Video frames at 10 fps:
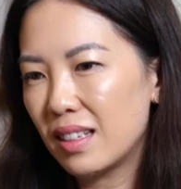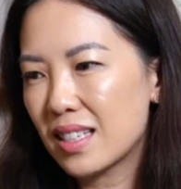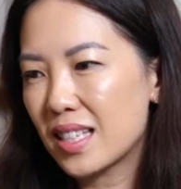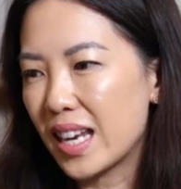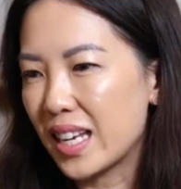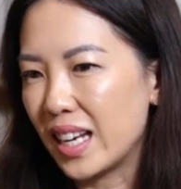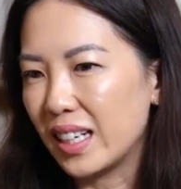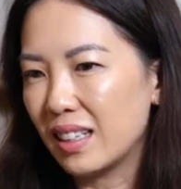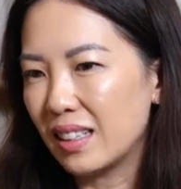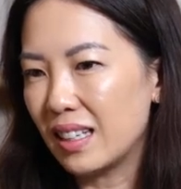
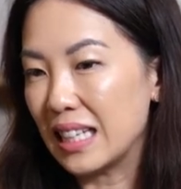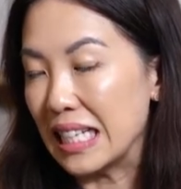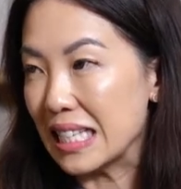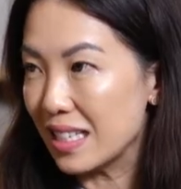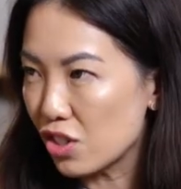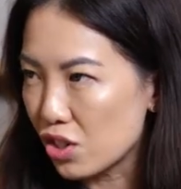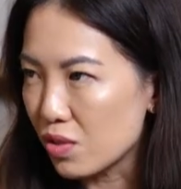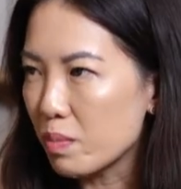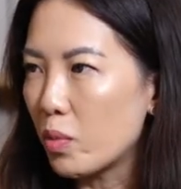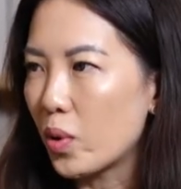taking these
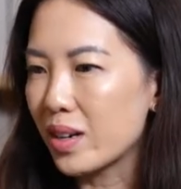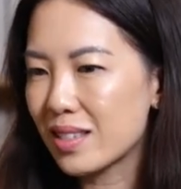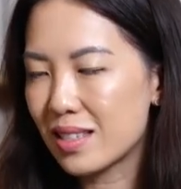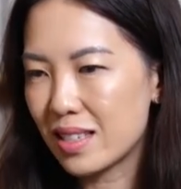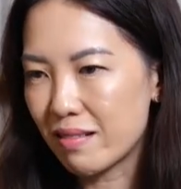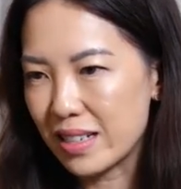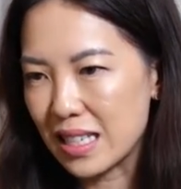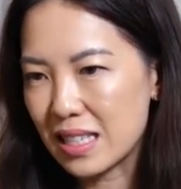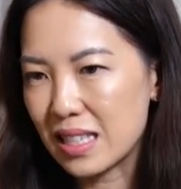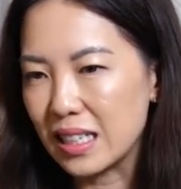issues more
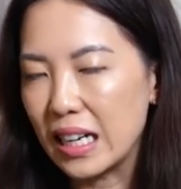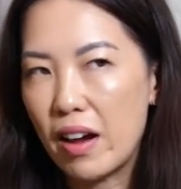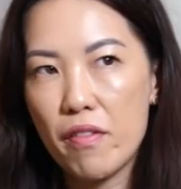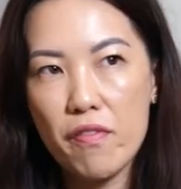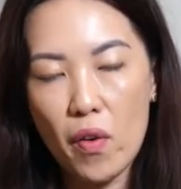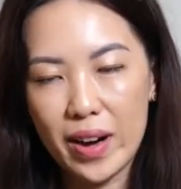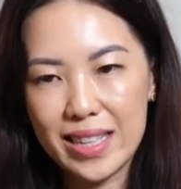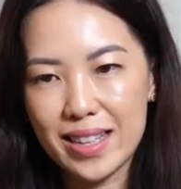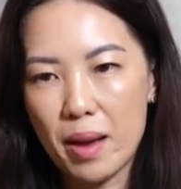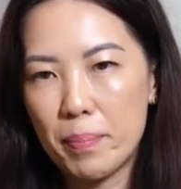seriously. For
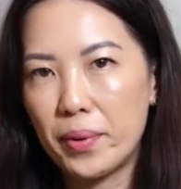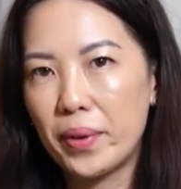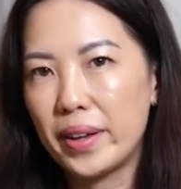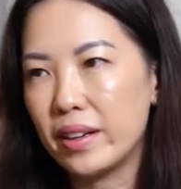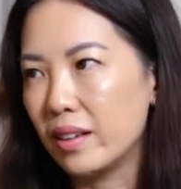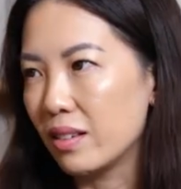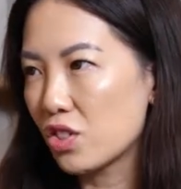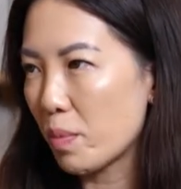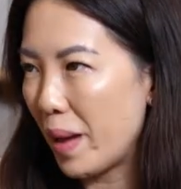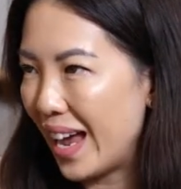example, in
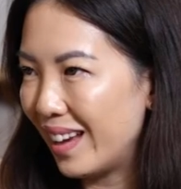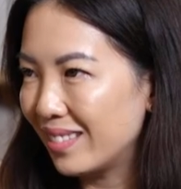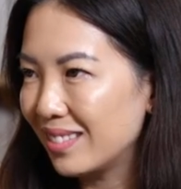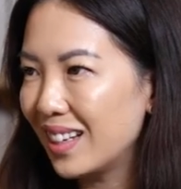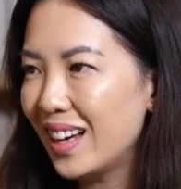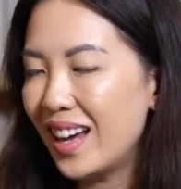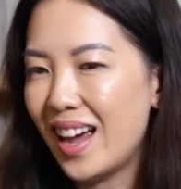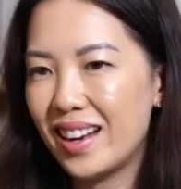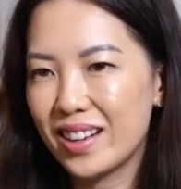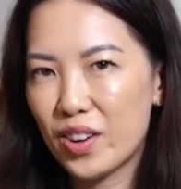Japan
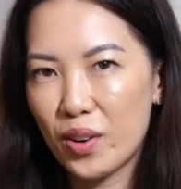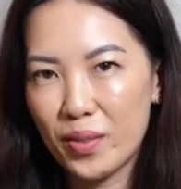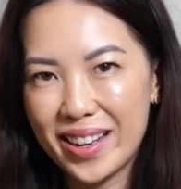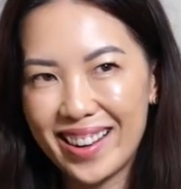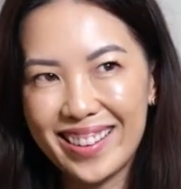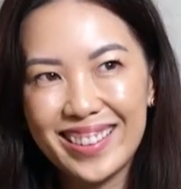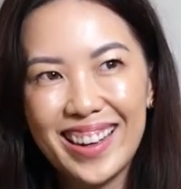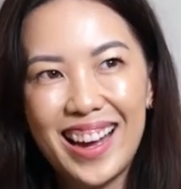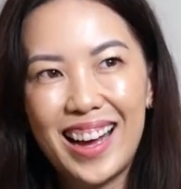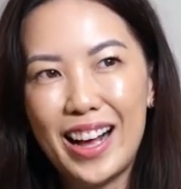and in Korea,
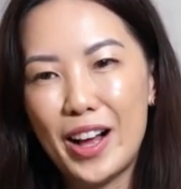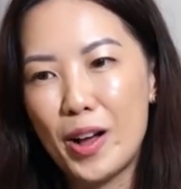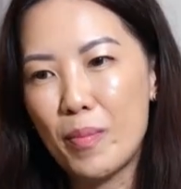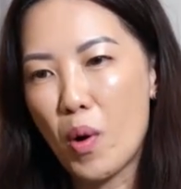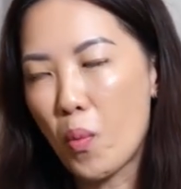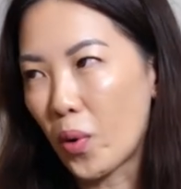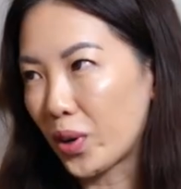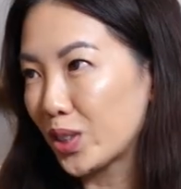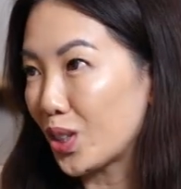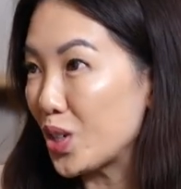workers are